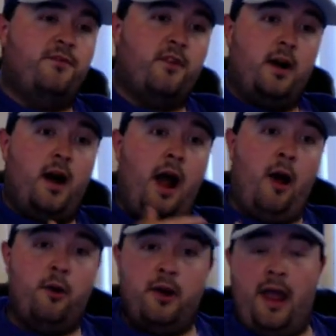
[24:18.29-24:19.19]
For
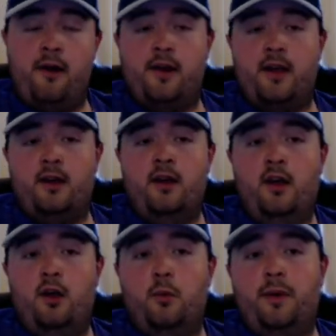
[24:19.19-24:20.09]
our area,
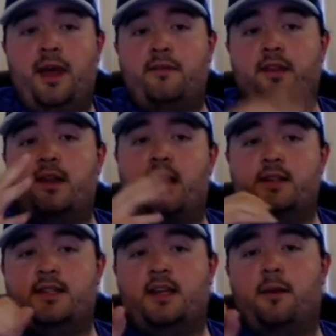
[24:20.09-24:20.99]
we have the
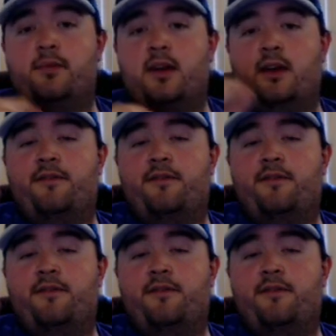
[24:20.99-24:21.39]
Dynasty Cup thing.